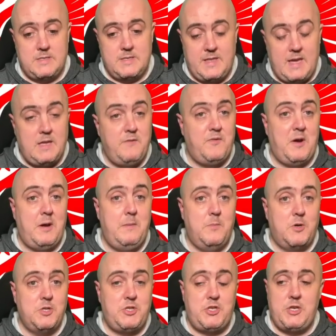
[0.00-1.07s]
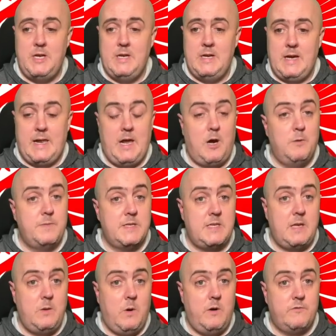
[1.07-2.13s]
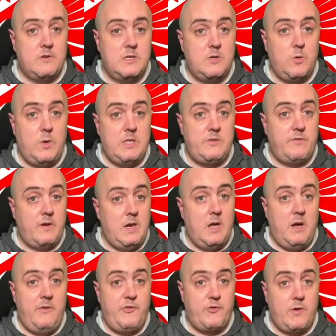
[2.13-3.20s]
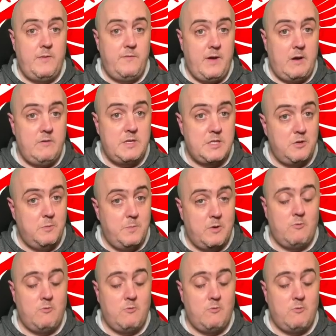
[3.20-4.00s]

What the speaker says: So thank you very much, and I hope to see you over on Twitch for a live stream very soon.